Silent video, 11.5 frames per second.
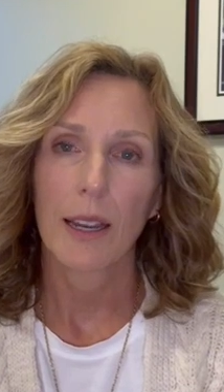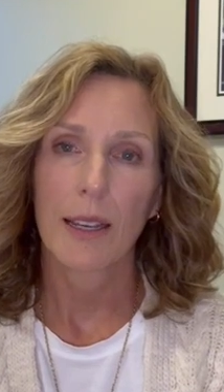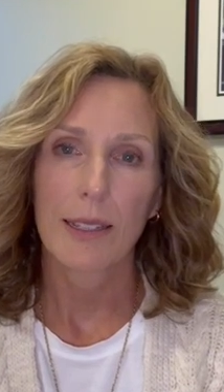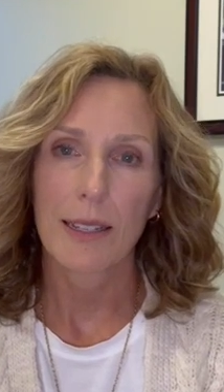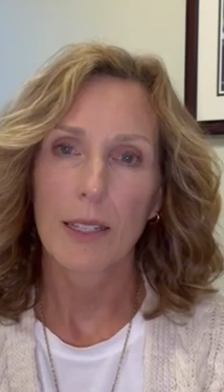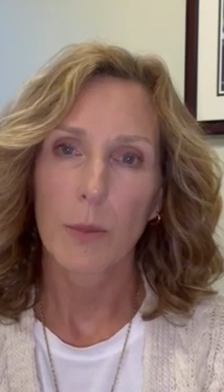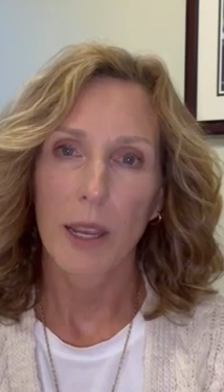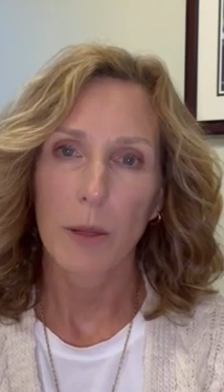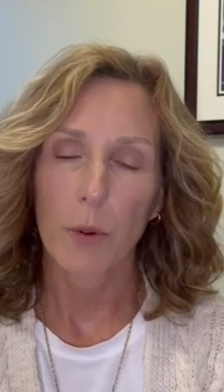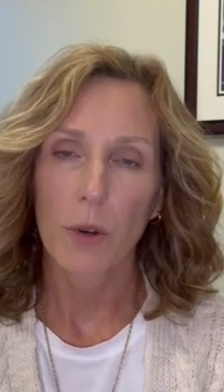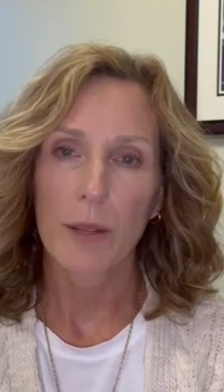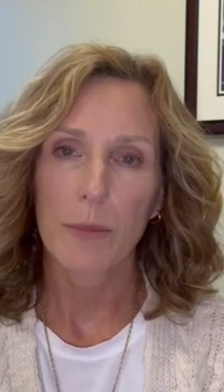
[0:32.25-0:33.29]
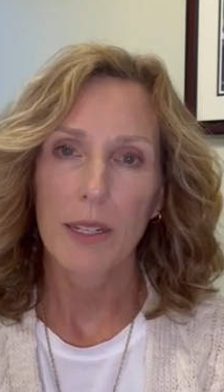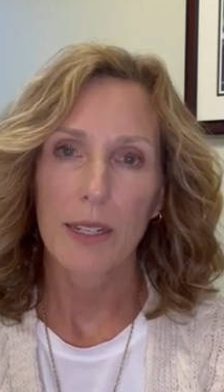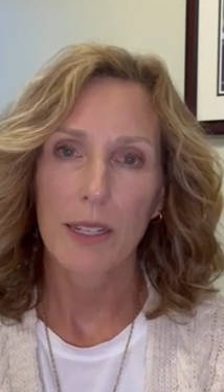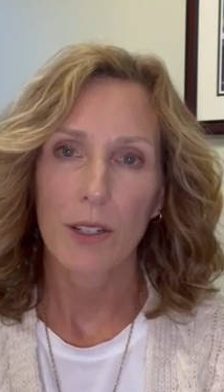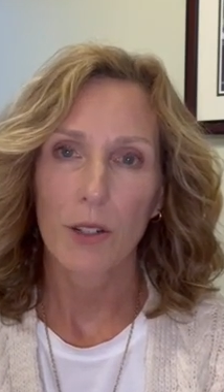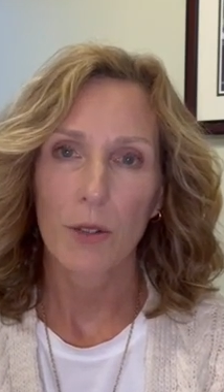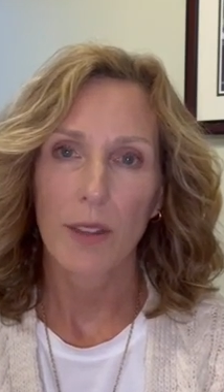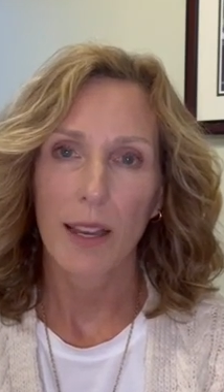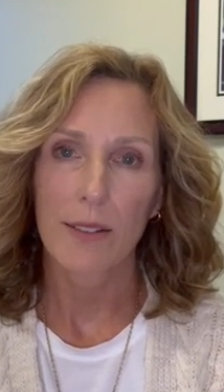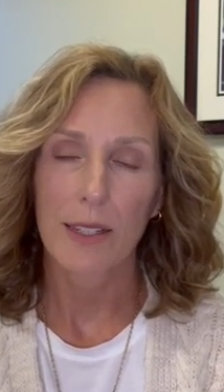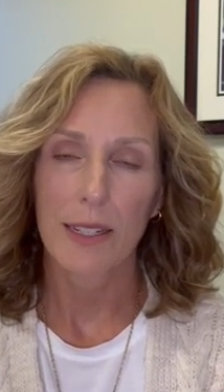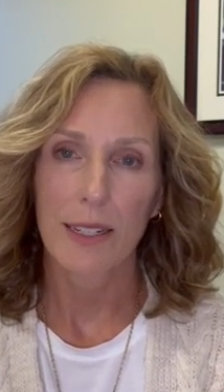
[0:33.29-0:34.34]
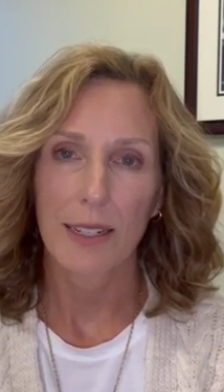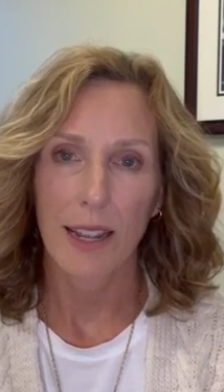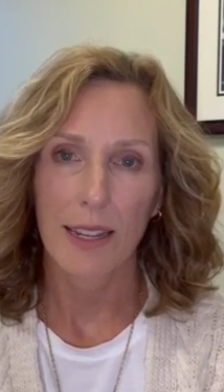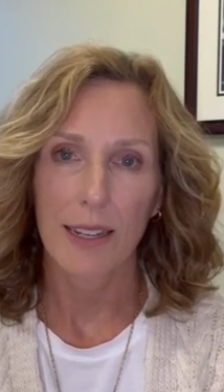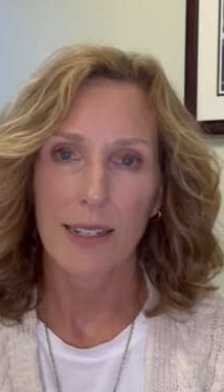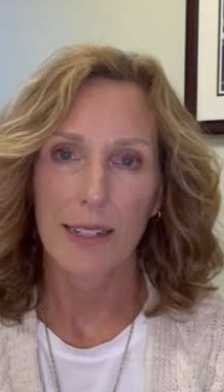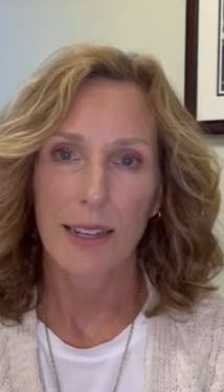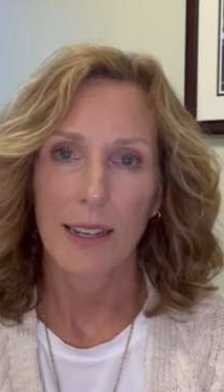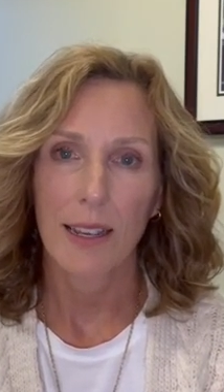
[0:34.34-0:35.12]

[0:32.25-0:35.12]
since my appointment in 2008.